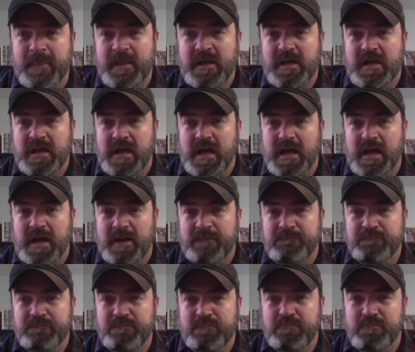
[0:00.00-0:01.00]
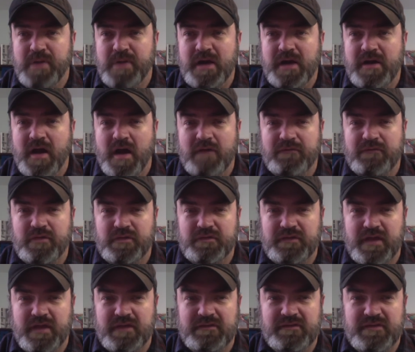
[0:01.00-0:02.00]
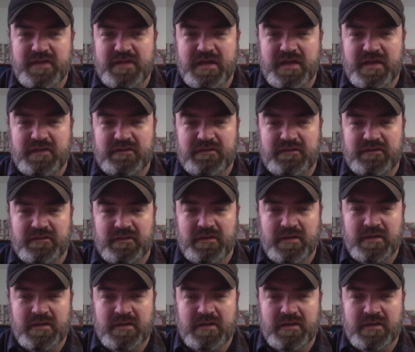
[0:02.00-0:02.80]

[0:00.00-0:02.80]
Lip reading: Bonhoeffer says this,